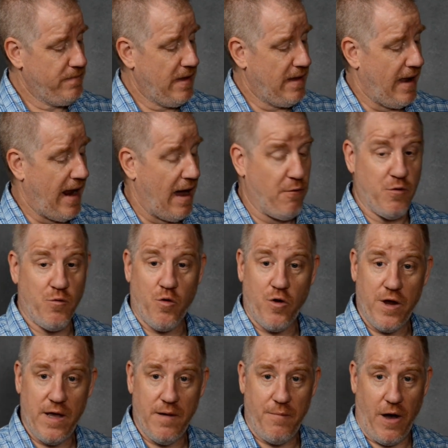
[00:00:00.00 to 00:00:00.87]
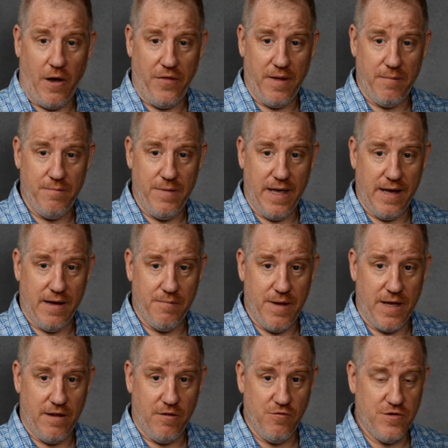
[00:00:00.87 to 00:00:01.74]
And I would worry about them being a
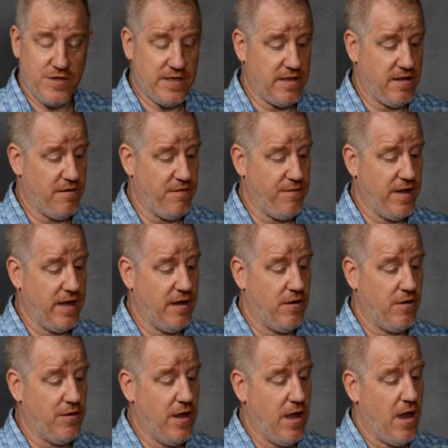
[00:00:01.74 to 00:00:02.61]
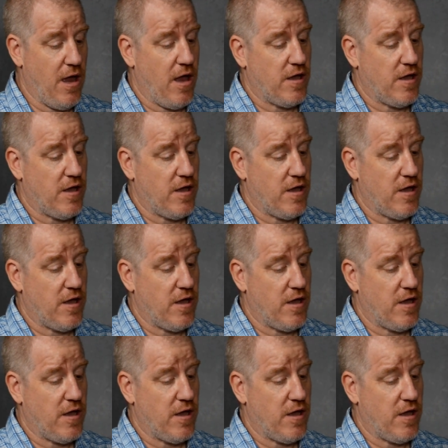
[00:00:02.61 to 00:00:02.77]
bit loose in the field.